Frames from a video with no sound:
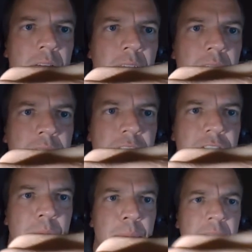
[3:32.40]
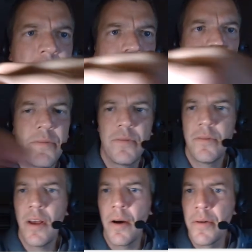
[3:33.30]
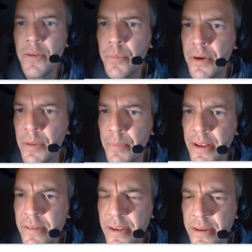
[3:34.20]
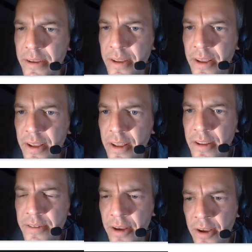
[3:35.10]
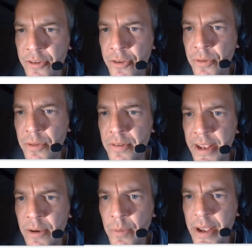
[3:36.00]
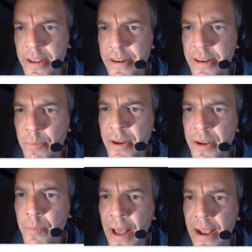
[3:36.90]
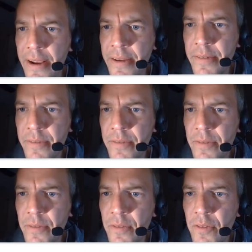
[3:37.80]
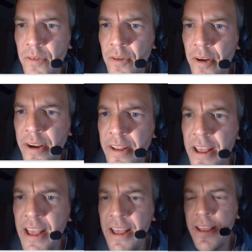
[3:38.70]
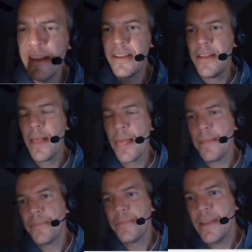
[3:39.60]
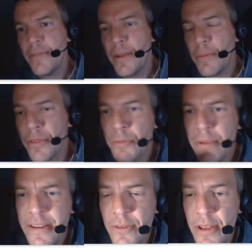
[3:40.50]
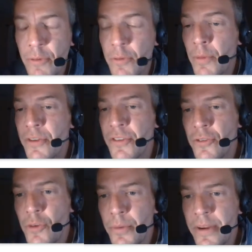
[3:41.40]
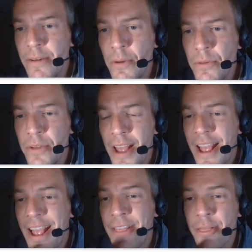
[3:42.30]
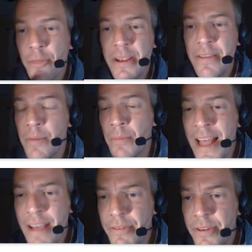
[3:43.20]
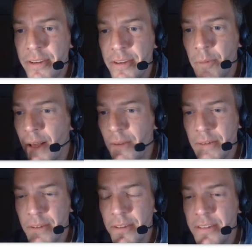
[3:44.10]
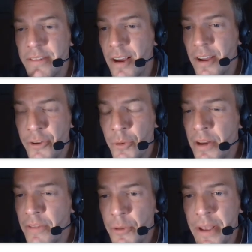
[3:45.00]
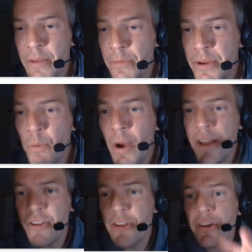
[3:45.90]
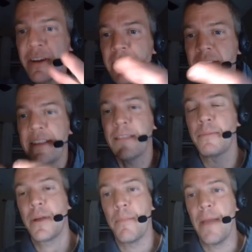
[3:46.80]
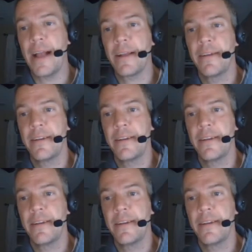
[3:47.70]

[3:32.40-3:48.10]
So how's that shape out? Oh, it's pretty basic. To undo the takeaway, you need to bring them back, right? If there were three, if it was a bunch of superheroes and three of them left, well, to undo it, if you hit rewind, you're going to see them come back.